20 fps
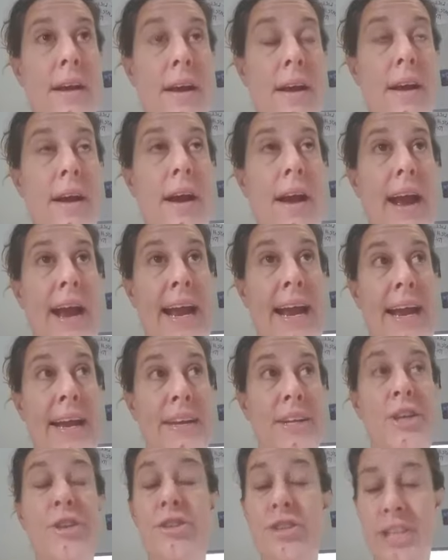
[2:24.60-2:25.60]
And
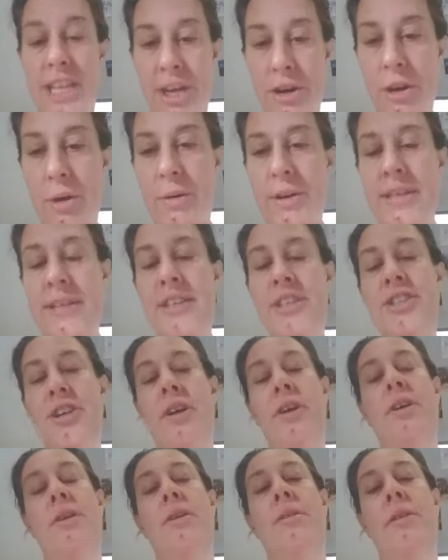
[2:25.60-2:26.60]
usually you go into the
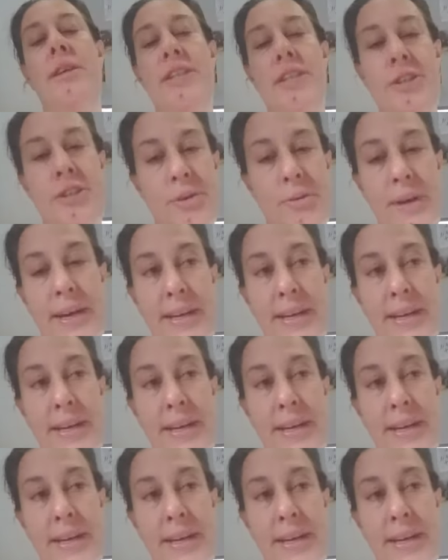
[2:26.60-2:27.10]
jungle and you do it,